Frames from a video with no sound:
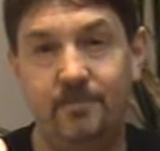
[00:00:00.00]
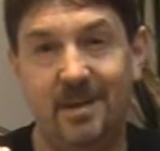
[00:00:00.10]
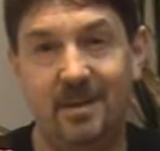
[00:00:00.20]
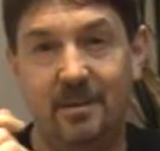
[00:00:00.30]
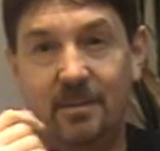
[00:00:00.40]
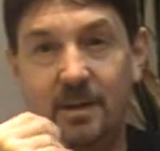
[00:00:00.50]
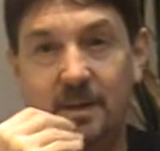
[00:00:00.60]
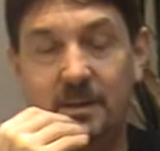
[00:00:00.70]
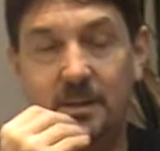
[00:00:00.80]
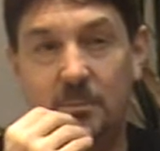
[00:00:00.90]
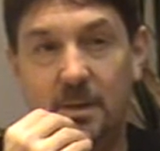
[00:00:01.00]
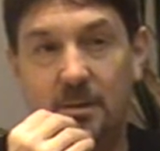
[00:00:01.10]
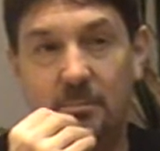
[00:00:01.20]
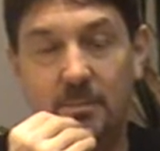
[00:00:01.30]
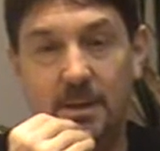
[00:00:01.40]
and that it
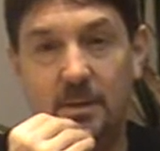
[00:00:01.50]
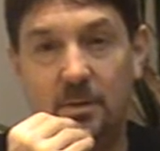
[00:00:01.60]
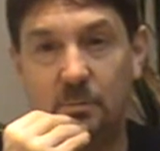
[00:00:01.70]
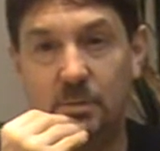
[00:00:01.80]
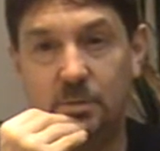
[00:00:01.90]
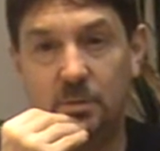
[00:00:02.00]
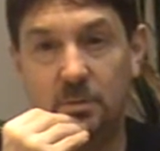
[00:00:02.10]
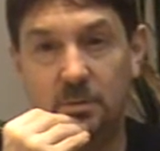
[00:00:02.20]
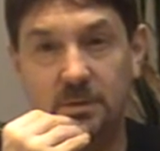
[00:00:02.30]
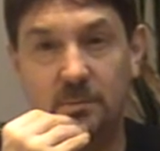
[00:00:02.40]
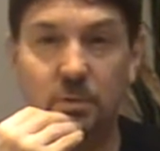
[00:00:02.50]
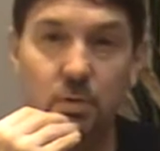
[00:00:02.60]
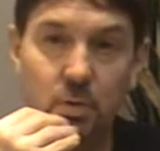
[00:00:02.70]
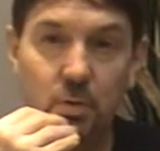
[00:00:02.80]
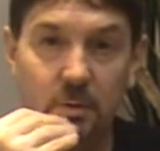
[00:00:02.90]
may not be true, because I'm not
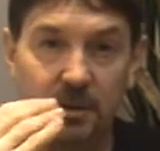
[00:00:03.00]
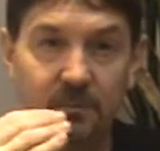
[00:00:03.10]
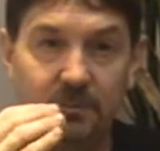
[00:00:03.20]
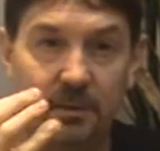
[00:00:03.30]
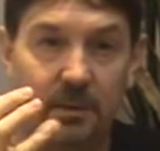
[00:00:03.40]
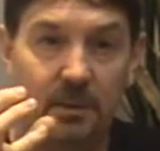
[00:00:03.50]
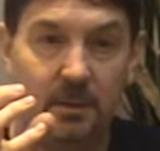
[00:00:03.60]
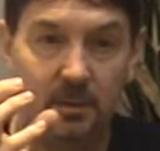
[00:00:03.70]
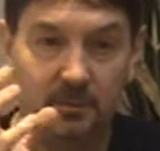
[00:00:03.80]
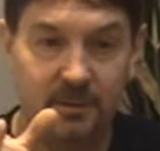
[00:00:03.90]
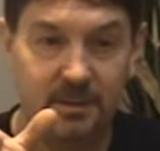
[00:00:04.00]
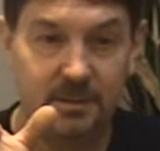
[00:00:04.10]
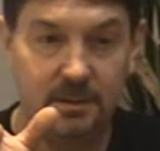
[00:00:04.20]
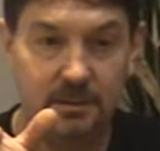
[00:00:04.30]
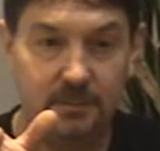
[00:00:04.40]
sure if
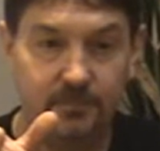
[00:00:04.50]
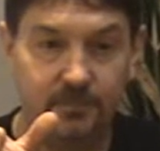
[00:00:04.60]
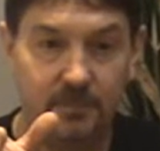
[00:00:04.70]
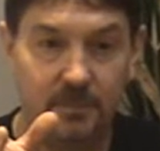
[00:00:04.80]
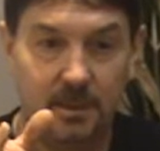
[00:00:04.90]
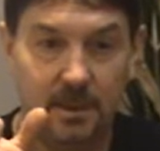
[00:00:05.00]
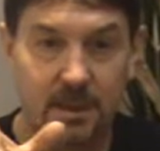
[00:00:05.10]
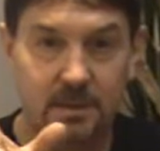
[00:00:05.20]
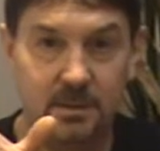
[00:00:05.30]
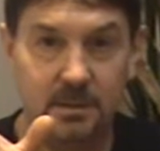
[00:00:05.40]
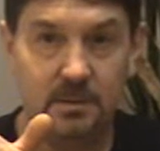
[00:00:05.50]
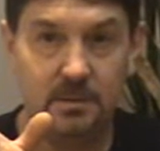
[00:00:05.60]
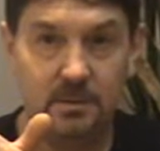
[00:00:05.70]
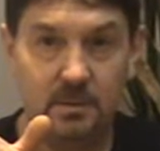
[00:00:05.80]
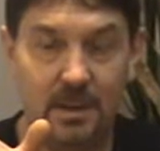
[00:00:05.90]
fasting actually
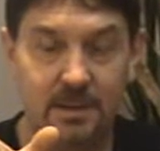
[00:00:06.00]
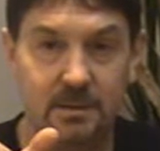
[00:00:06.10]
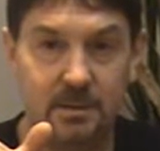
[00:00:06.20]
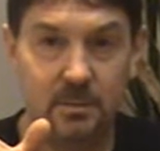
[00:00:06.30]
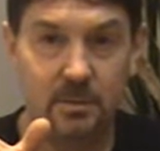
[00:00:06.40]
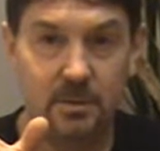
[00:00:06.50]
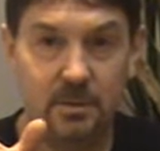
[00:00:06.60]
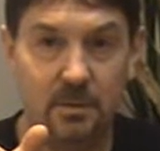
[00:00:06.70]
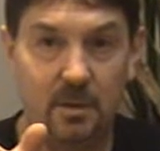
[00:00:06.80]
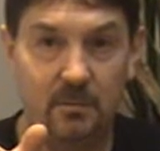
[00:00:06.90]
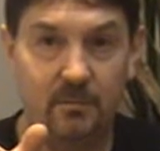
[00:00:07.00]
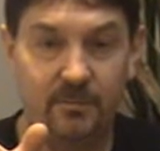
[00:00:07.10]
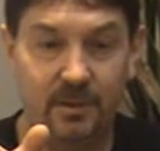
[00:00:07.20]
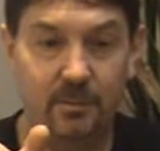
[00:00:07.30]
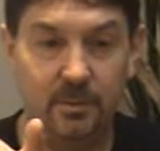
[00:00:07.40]
switches on
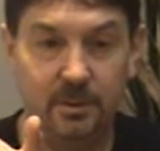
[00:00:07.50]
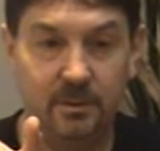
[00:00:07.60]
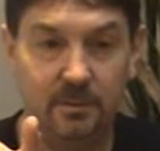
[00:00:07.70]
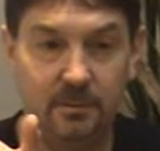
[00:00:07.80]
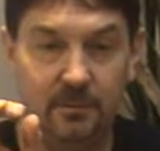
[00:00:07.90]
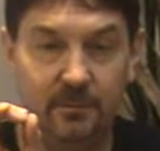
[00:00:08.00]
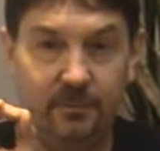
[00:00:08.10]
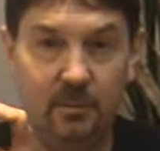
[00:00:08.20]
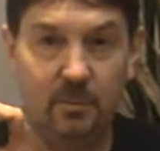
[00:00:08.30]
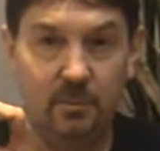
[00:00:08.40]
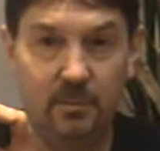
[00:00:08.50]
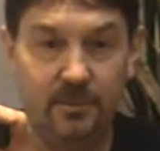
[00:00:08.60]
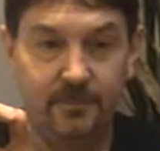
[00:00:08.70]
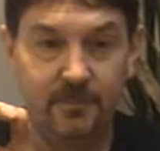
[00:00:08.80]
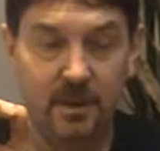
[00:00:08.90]
fat burning to full,
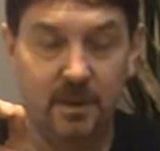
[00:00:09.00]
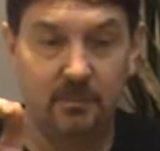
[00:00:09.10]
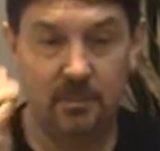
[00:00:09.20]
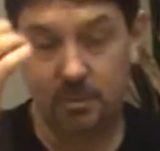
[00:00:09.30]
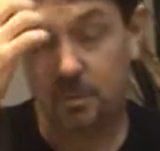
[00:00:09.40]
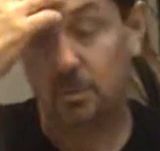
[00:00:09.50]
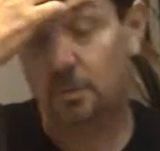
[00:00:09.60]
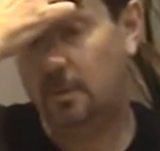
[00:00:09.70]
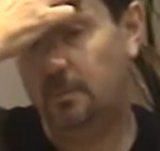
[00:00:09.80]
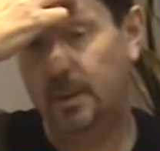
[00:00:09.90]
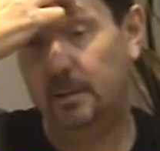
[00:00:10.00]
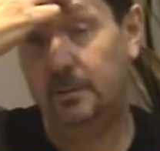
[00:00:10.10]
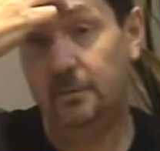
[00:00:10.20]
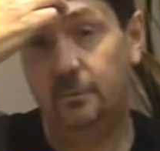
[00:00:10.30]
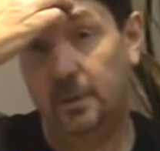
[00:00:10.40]
and I'm not sure about
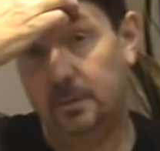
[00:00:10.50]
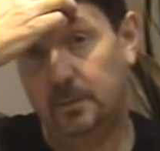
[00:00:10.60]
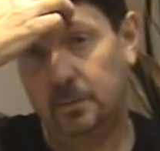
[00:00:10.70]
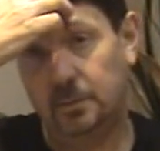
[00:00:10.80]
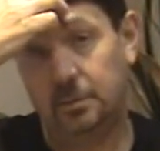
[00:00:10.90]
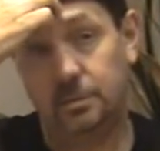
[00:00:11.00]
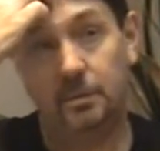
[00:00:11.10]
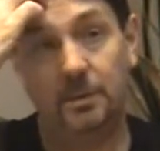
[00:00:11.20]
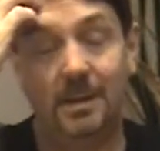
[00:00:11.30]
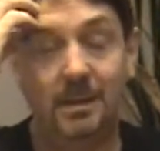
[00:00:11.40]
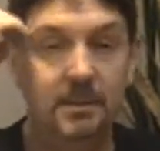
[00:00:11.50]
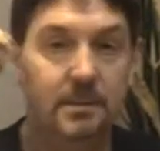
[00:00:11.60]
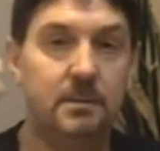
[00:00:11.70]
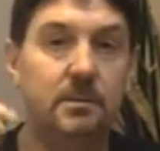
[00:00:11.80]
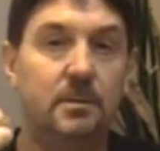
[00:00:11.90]
the effect that cortisone has
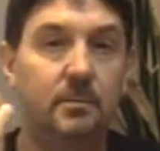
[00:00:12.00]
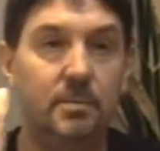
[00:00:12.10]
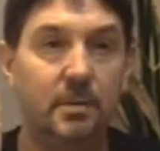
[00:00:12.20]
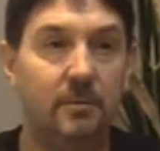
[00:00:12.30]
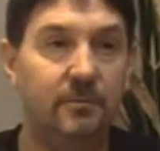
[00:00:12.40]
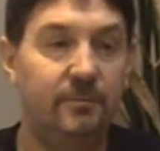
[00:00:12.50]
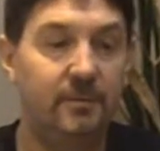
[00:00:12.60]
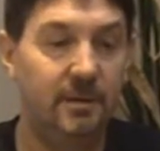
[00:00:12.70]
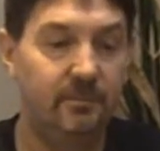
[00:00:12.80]
in terms of